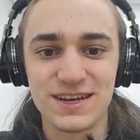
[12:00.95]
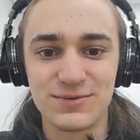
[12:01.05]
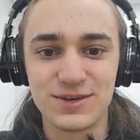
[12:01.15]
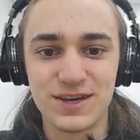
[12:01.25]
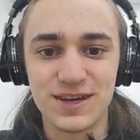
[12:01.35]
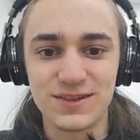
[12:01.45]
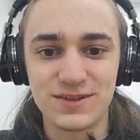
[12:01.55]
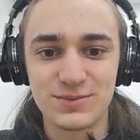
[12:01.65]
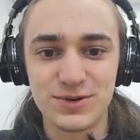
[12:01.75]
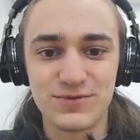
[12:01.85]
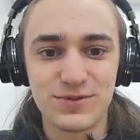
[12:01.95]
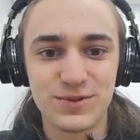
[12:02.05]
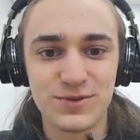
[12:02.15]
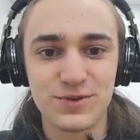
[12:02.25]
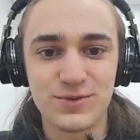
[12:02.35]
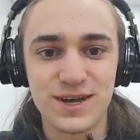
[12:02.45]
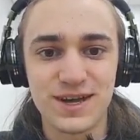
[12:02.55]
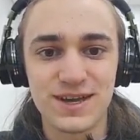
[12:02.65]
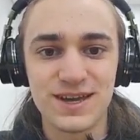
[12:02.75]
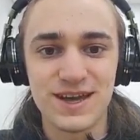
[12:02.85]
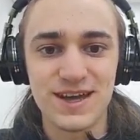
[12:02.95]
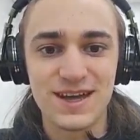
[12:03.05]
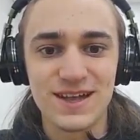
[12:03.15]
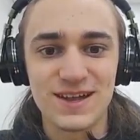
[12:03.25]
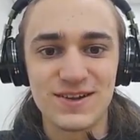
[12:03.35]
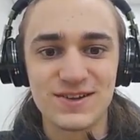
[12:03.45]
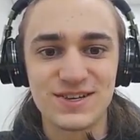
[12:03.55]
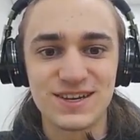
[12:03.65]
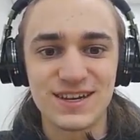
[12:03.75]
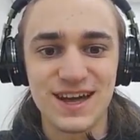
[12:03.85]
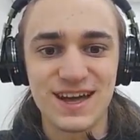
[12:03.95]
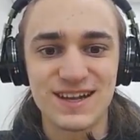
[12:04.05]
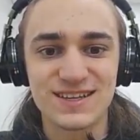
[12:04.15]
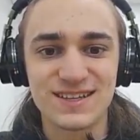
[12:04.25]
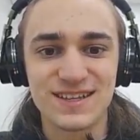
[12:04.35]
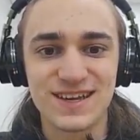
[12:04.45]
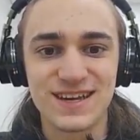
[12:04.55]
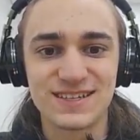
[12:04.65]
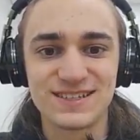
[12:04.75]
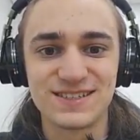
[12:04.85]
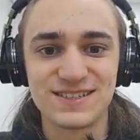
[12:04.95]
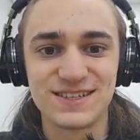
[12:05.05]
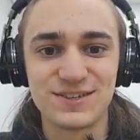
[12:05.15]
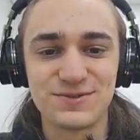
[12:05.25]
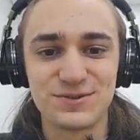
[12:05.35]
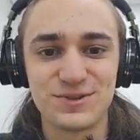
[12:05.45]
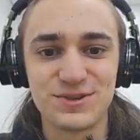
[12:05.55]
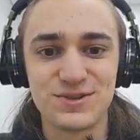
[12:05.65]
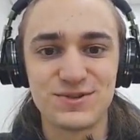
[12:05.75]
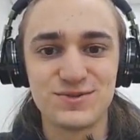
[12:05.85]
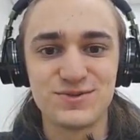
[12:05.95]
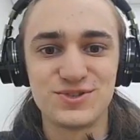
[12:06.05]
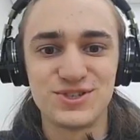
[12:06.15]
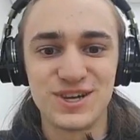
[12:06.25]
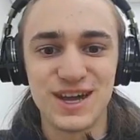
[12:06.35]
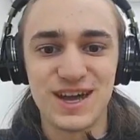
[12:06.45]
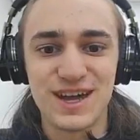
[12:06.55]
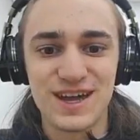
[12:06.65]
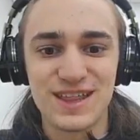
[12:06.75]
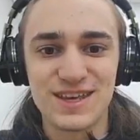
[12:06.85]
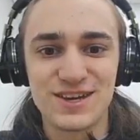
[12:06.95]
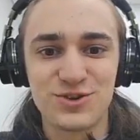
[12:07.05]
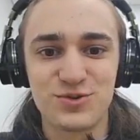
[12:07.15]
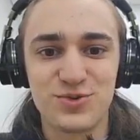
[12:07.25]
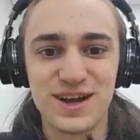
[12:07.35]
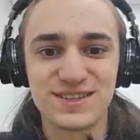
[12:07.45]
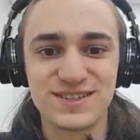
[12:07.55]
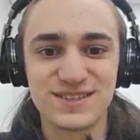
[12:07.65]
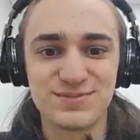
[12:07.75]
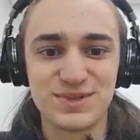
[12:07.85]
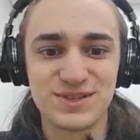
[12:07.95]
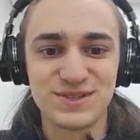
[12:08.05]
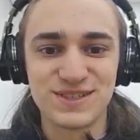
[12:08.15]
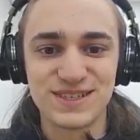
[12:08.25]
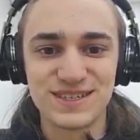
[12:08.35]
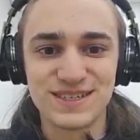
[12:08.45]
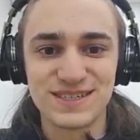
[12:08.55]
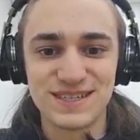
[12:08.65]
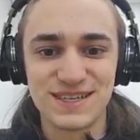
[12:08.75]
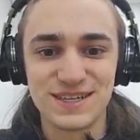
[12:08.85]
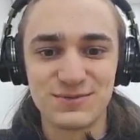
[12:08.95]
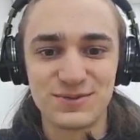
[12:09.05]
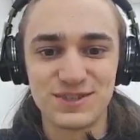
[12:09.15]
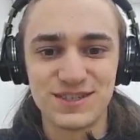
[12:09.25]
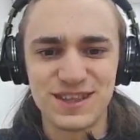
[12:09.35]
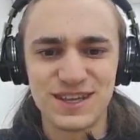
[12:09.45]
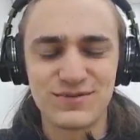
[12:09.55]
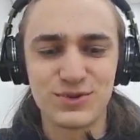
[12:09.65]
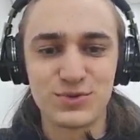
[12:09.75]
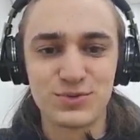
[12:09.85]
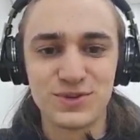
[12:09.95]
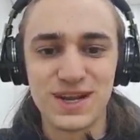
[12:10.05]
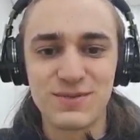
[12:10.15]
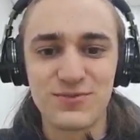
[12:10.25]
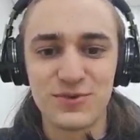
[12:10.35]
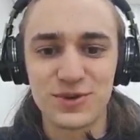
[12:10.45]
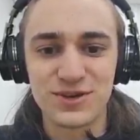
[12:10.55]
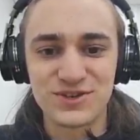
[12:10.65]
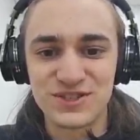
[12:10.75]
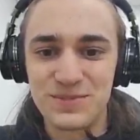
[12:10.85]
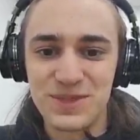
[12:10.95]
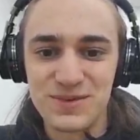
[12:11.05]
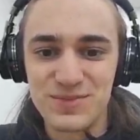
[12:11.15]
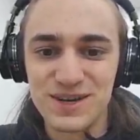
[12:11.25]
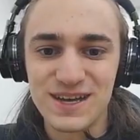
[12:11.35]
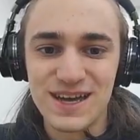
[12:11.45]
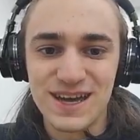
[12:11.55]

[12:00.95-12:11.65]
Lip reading: And if we get a little bit further away, look at that. It's so huge. A quest building. We'll need to think of a cool name for it or something, but